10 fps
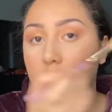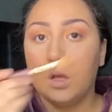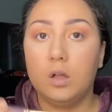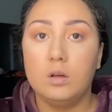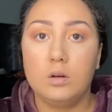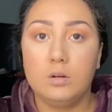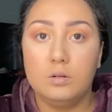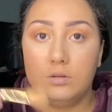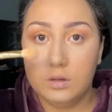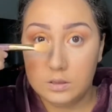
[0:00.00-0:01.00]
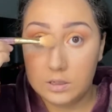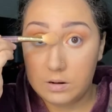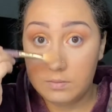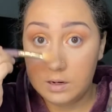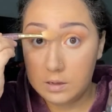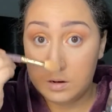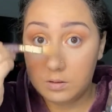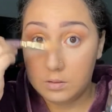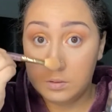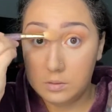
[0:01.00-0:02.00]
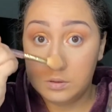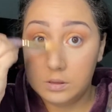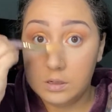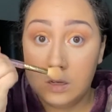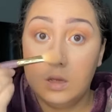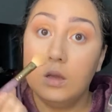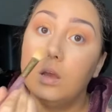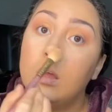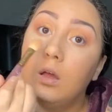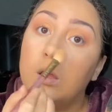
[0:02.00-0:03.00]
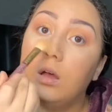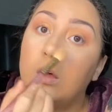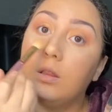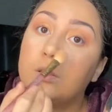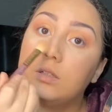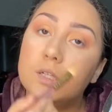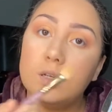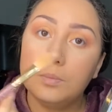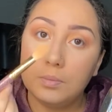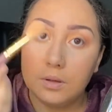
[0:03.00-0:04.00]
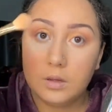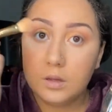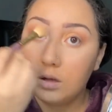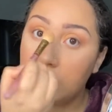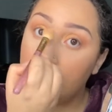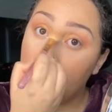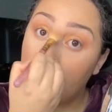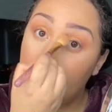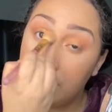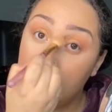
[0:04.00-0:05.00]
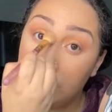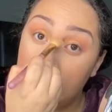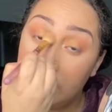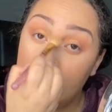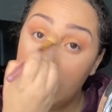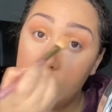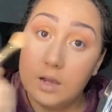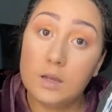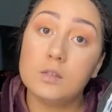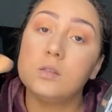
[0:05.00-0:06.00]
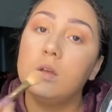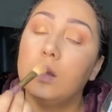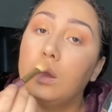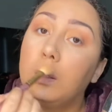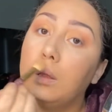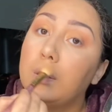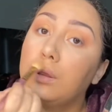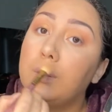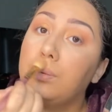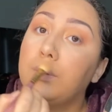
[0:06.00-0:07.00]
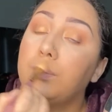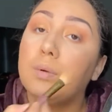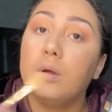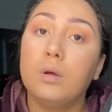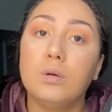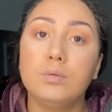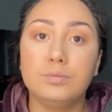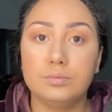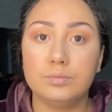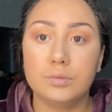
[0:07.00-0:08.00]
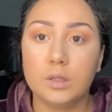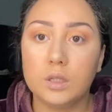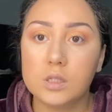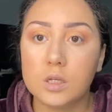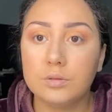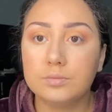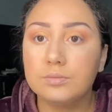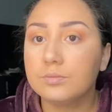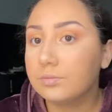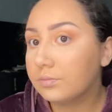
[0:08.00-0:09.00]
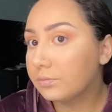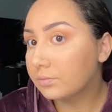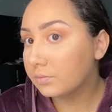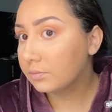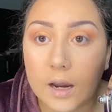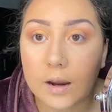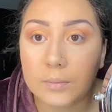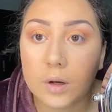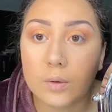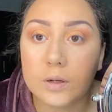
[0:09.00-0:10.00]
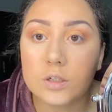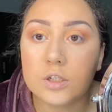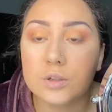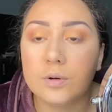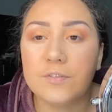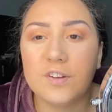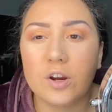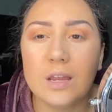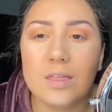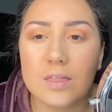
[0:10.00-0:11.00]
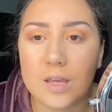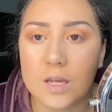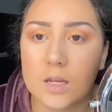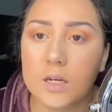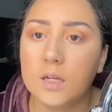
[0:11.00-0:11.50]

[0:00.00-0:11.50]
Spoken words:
I'll go down my nose and the tip, right in between the eyes, Cupid's bow, and that's it. I'm going to do a very thin